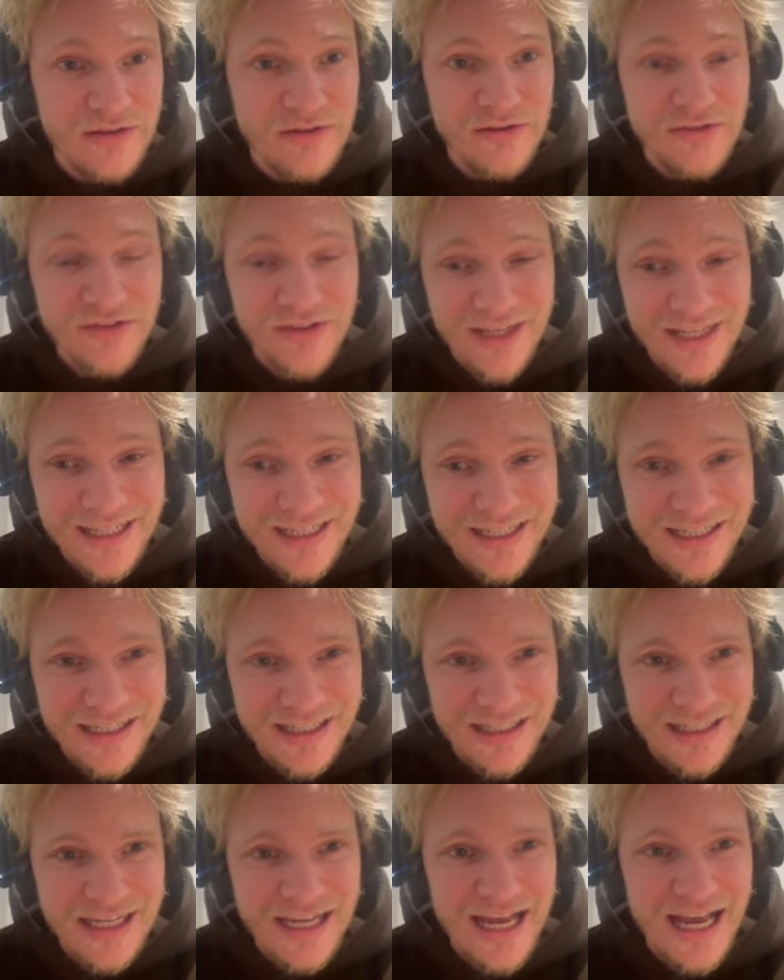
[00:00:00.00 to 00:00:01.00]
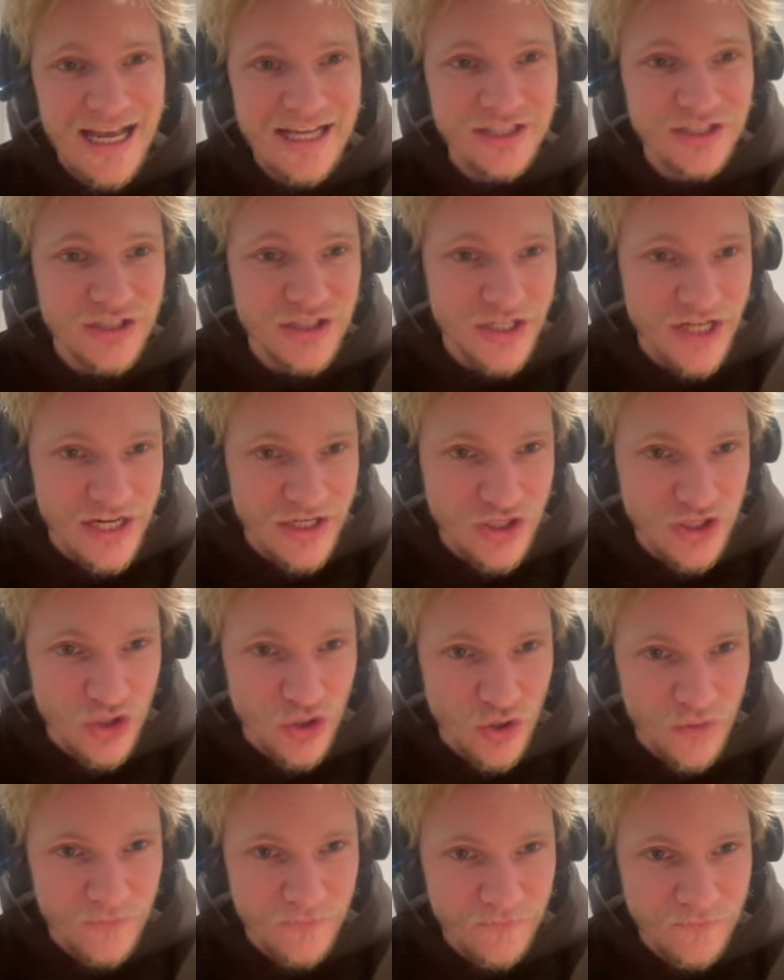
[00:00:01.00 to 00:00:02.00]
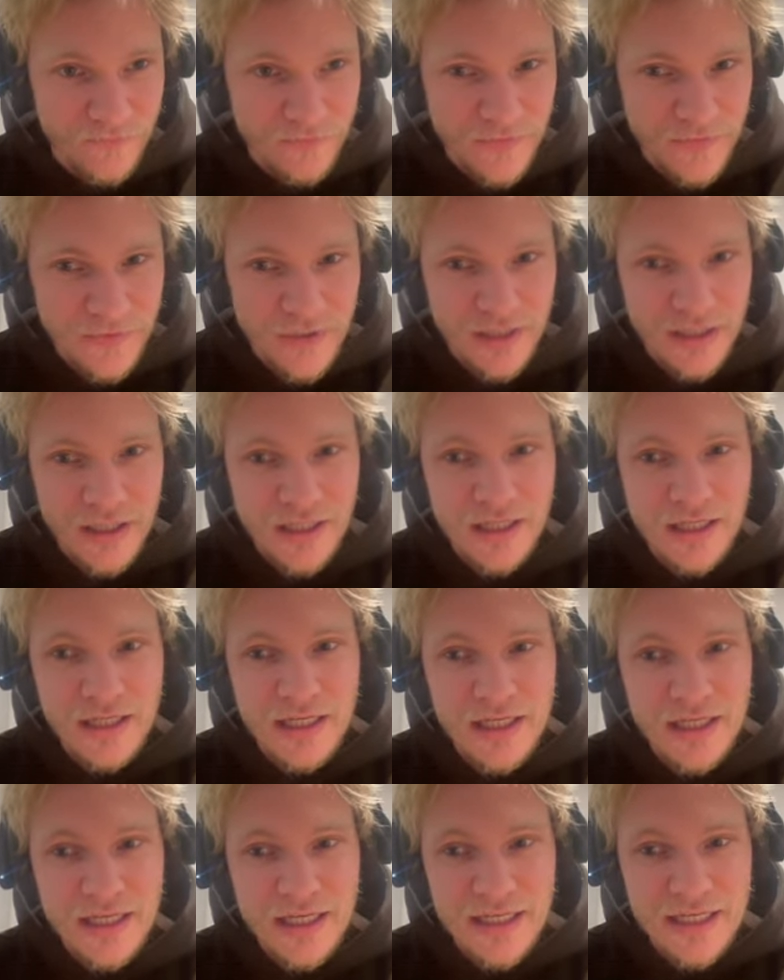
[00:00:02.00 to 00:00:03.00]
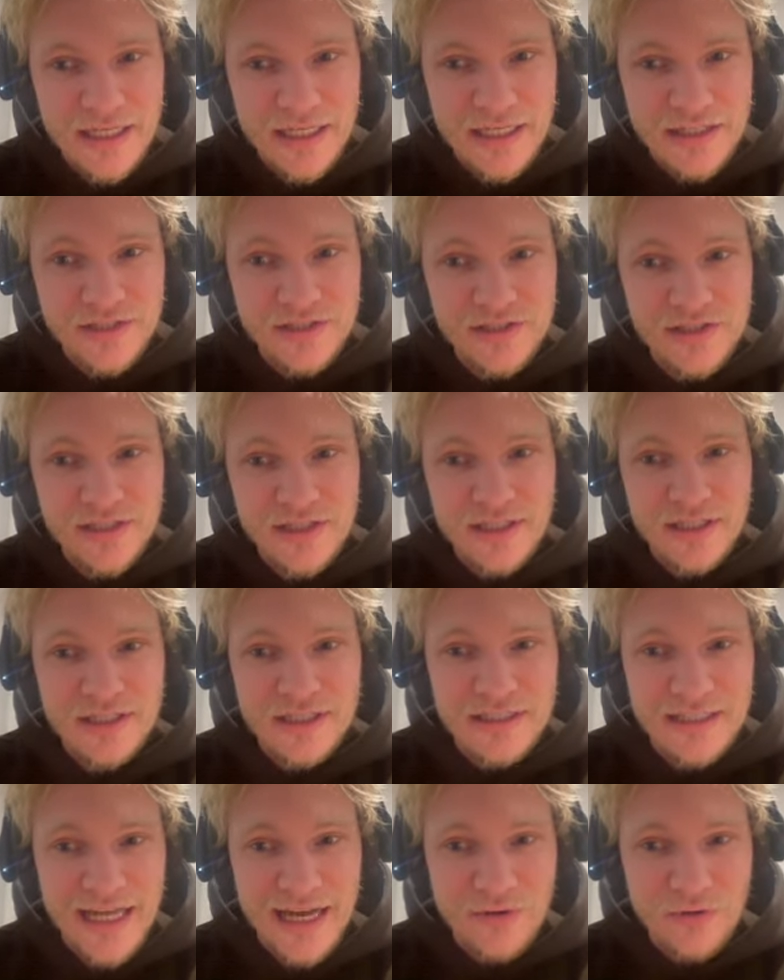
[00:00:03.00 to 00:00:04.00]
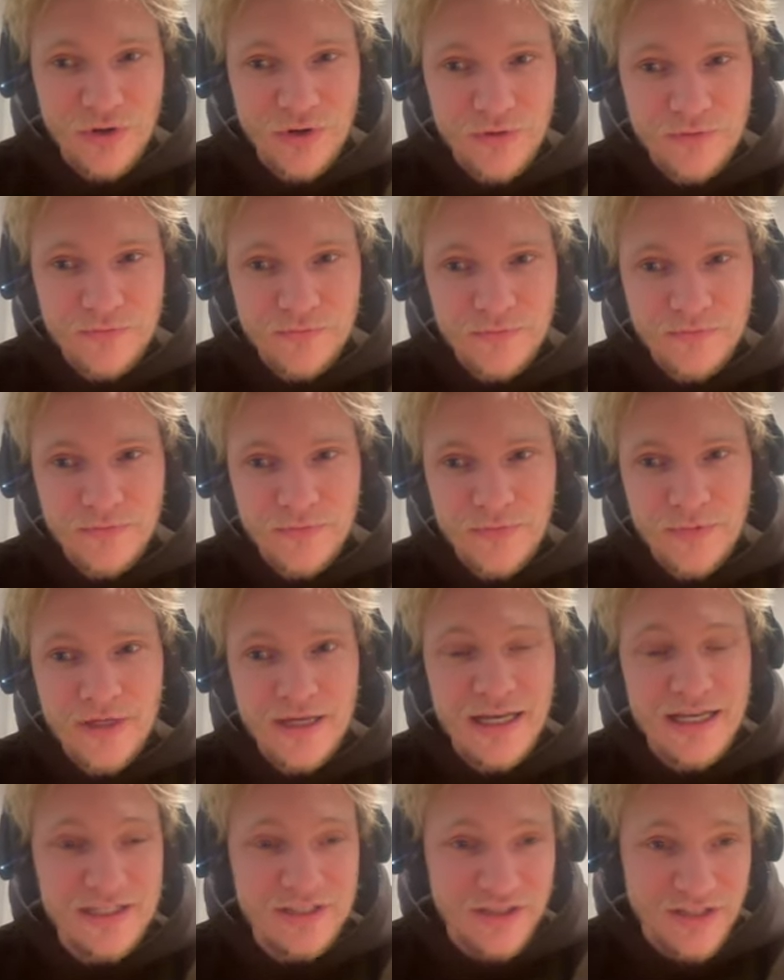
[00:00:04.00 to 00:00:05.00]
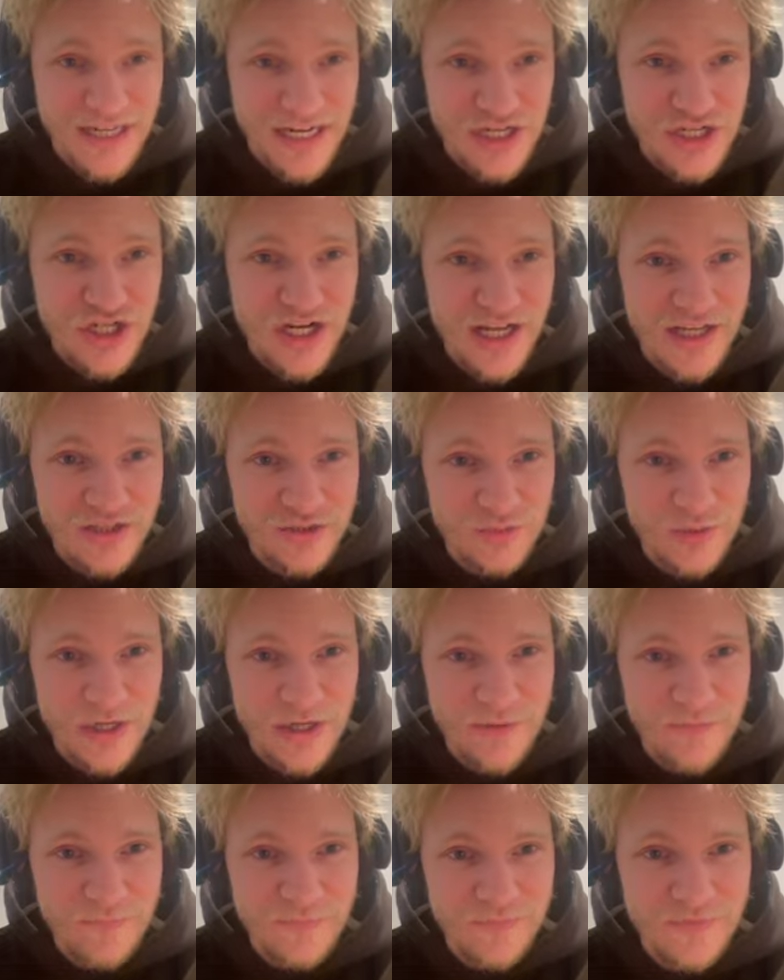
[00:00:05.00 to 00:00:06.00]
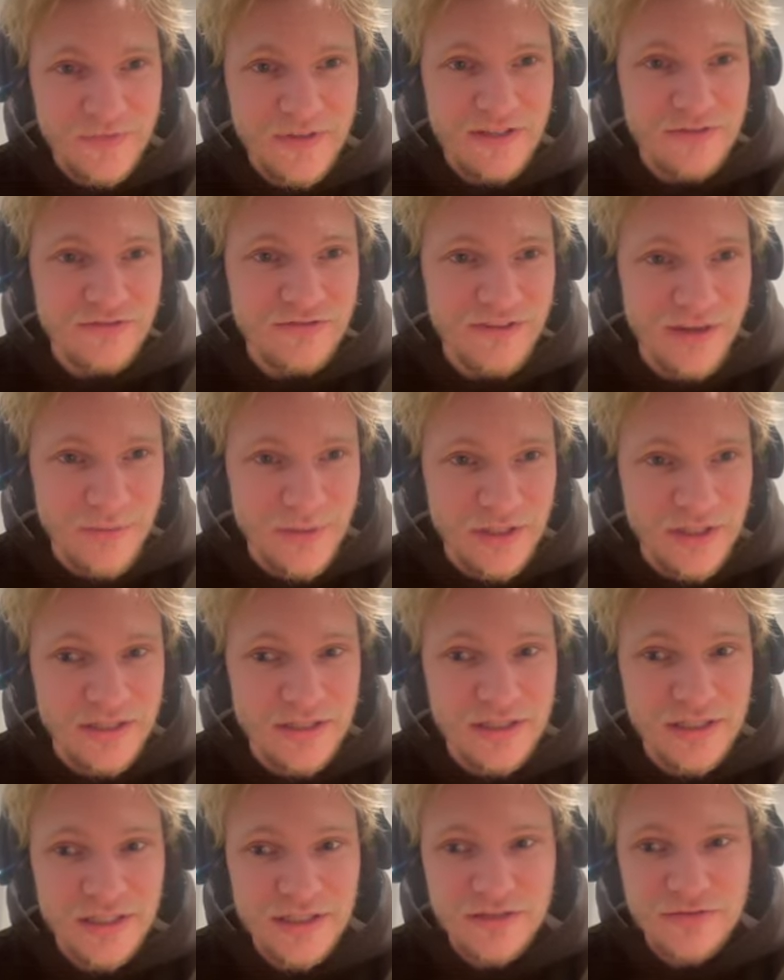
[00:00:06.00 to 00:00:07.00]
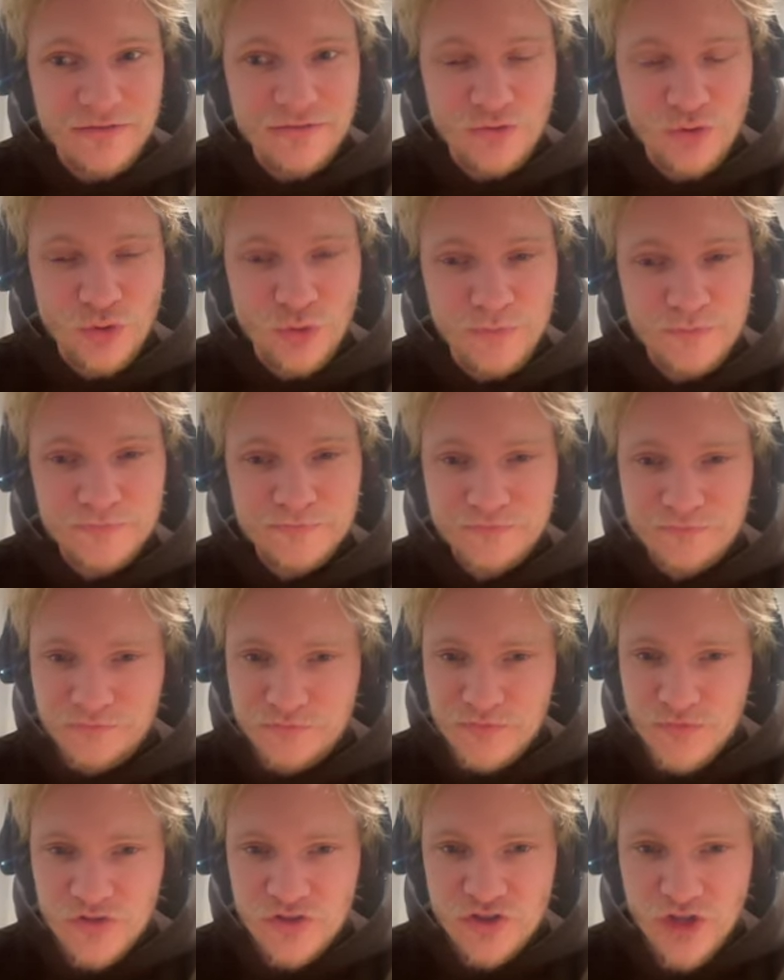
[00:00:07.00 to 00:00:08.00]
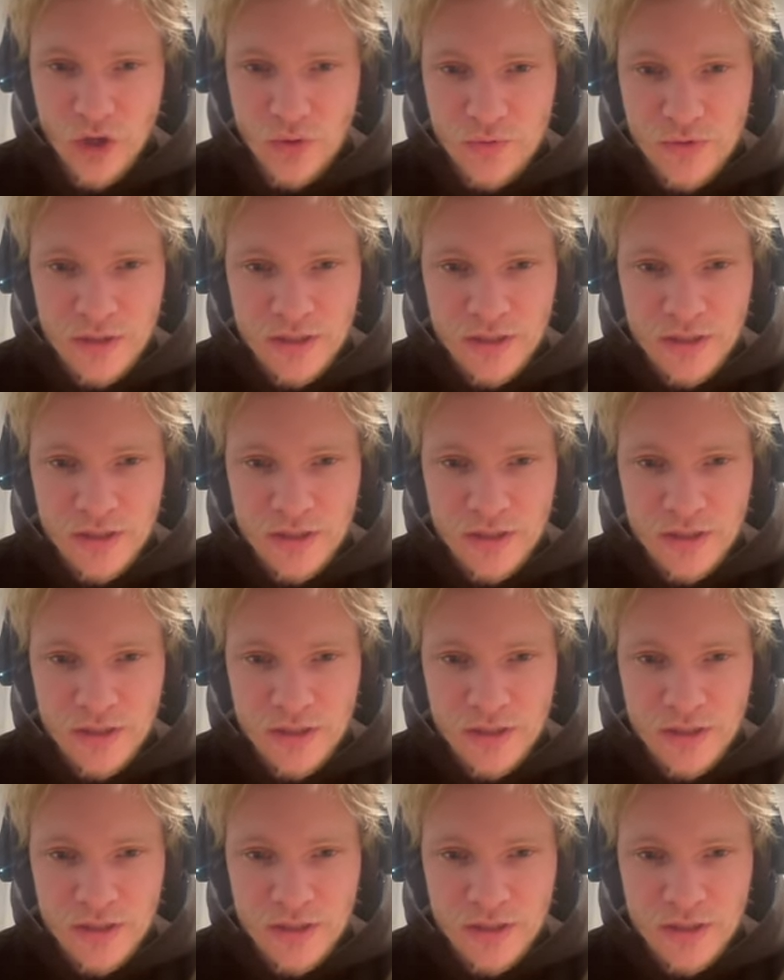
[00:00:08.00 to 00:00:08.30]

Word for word: thick, estrecho is narrow, estrecha as well, feminine form. So